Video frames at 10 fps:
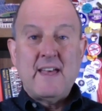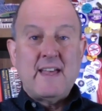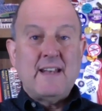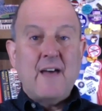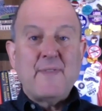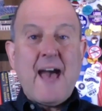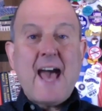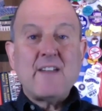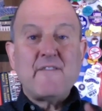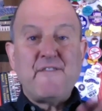Now
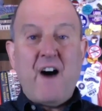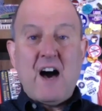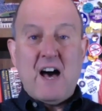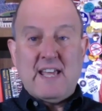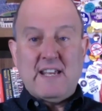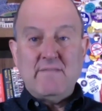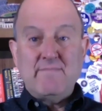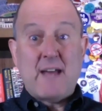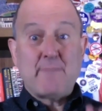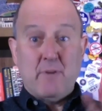that fine,
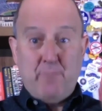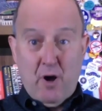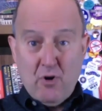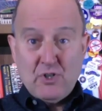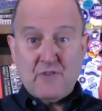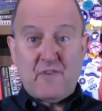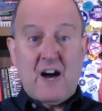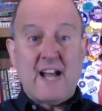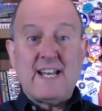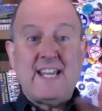that proposed
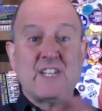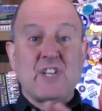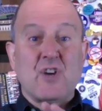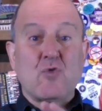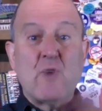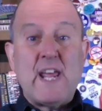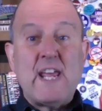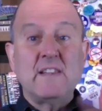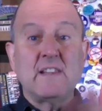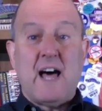fine, is a
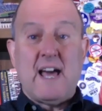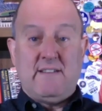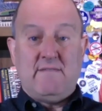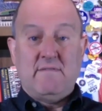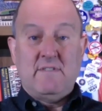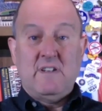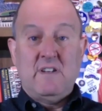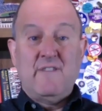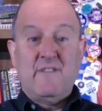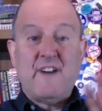green light
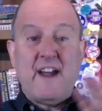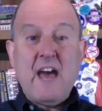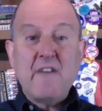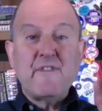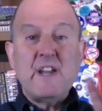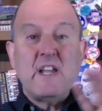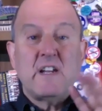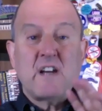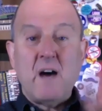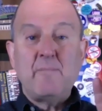for every
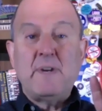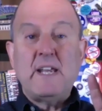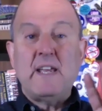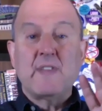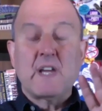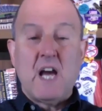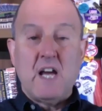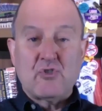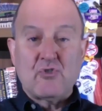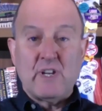company in the
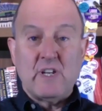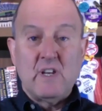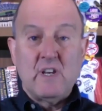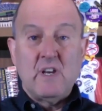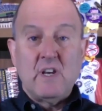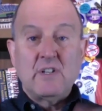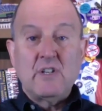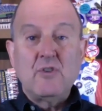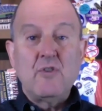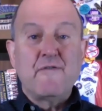country
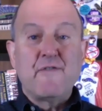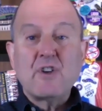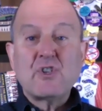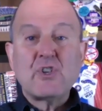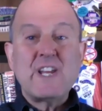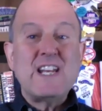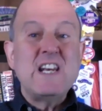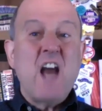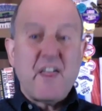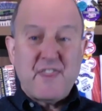to do virtually
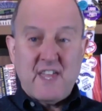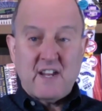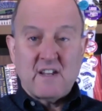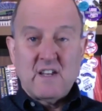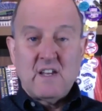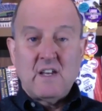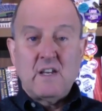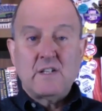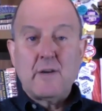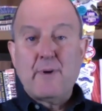nothing
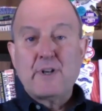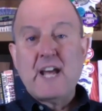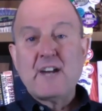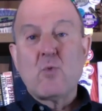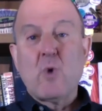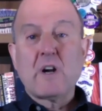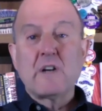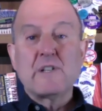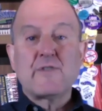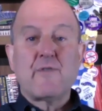to protect
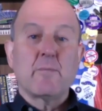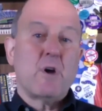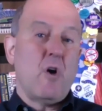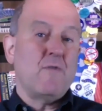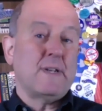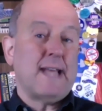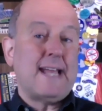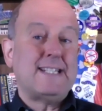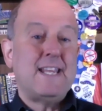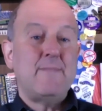workers from
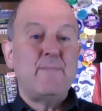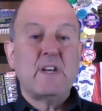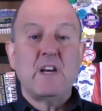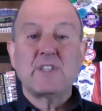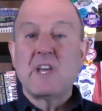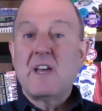COVID-19, because